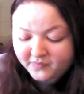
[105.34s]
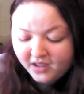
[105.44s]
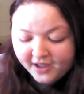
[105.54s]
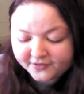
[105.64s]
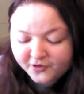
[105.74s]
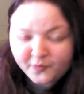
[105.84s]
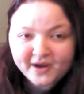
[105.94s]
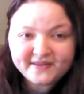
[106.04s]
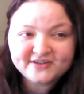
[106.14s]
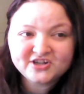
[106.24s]
I don't know
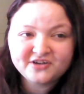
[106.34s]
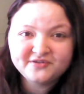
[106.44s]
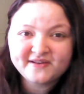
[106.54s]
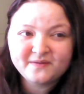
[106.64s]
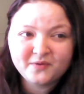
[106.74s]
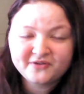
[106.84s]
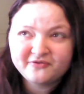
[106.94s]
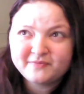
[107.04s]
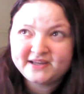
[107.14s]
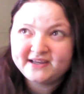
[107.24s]
why that shadow doesn't work for
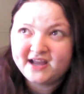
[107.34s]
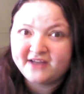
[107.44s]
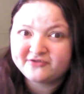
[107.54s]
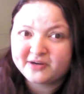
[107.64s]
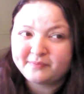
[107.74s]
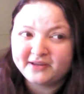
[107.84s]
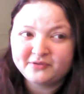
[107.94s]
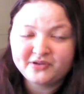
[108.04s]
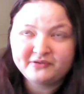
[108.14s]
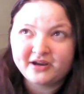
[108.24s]
me. I've tried playing
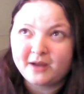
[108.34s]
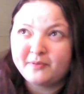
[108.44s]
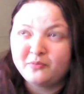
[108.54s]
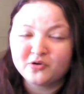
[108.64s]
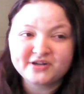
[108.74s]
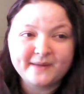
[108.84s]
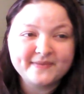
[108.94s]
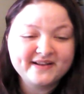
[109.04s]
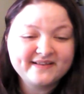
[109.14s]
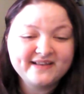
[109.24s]
with it a couple more times
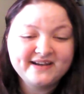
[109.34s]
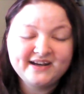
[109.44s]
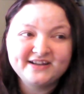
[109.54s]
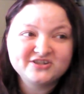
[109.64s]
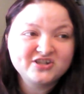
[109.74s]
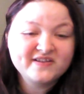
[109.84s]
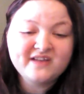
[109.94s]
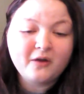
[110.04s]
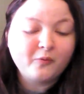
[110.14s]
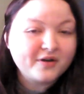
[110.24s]
since then, and it's just
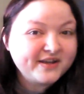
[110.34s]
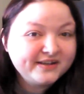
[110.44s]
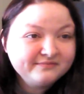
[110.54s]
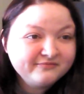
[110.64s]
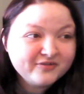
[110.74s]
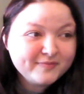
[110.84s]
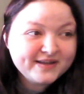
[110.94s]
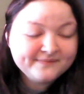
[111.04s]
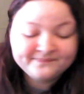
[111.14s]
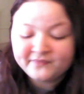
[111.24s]
not working for
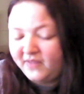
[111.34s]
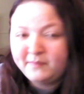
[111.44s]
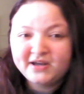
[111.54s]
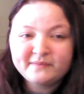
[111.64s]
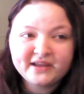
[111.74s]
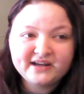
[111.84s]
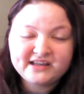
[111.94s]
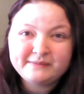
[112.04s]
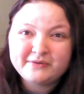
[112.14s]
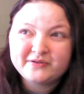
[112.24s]
me. I mean, I'm going to
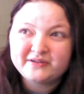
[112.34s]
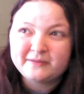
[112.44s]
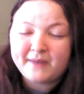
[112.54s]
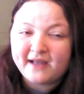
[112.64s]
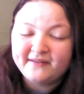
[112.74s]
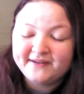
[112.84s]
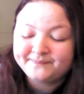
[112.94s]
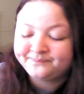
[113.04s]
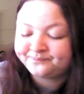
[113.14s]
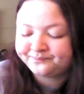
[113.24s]
keep using the palette.
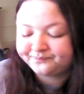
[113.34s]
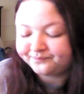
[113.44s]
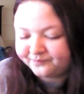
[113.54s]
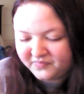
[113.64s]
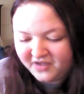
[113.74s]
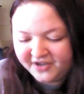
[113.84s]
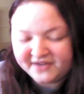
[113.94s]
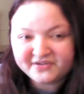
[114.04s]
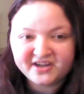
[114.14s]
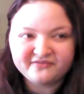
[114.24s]
I'll
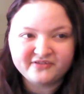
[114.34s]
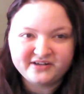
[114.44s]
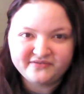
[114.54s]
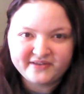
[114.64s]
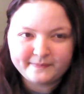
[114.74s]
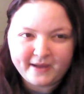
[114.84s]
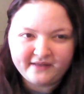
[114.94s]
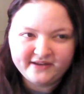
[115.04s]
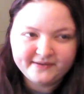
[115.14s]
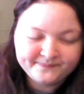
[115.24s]
never get rid of this
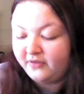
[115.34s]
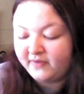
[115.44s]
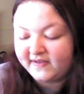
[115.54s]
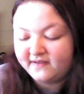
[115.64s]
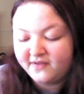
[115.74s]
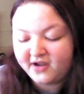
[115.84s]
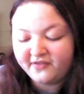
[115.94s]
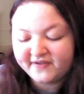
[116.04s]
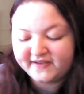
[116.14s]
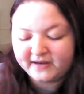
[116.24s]
palette. The rest of the
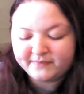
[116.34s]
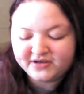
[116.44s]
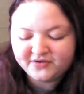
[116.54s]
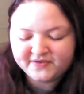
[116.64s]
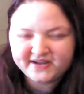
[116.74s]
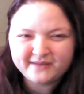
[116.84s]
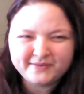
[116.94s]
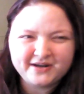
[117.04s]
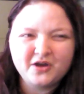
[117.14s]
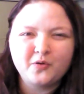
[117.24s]
colors that I've been using have
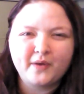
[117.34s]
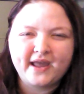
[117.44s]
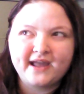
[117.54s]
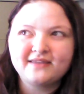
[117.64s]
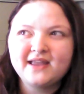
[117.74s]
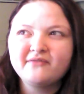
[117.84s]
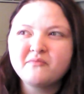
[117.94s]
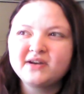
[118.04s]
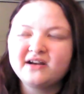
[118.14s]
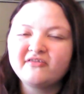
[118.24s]
been okay. They haven't
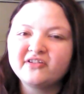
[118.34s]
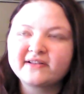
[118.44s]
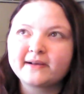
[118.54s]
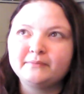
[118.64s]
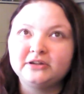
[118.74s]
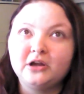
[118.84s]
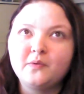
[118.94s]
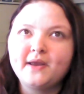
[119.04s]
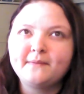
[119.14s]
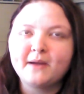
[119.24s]
been anything that's like
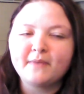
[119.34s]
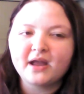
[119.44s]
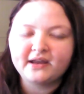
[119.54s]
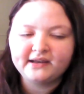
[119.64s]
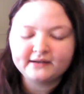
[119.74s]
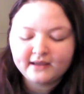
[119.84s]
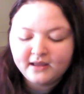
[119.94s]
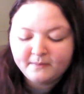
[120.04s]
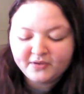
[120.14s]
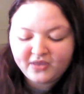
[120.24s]
blowing my mind,
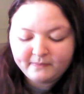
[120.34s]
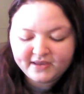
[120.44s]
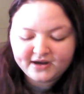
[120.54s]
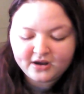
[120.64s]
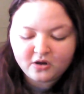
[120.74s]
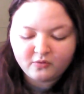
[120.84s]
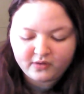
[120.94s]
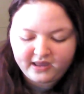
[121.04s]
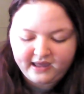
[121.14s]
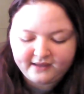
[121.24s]
but they've been
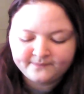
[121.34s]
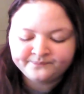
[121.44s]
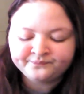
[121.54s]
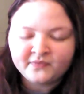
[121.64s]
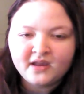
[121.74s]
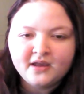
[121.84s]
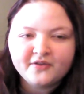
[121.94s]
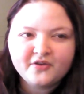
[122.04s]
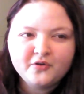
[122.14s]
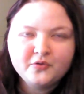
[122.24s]
okay.
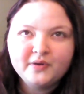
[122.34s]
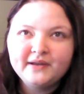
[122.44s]
So